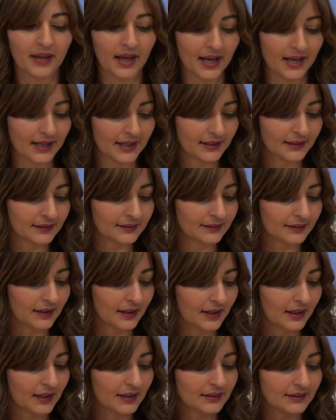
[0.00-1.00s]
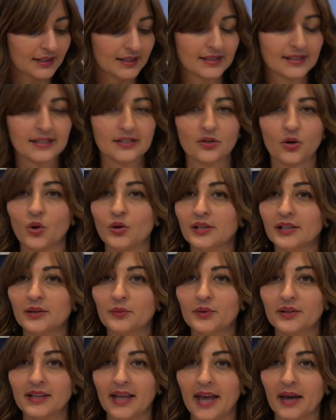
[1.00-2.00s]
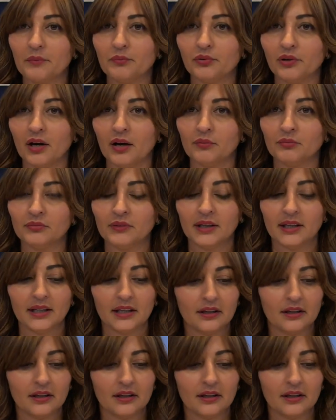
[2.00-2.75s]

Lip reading: And this is only with Abraham.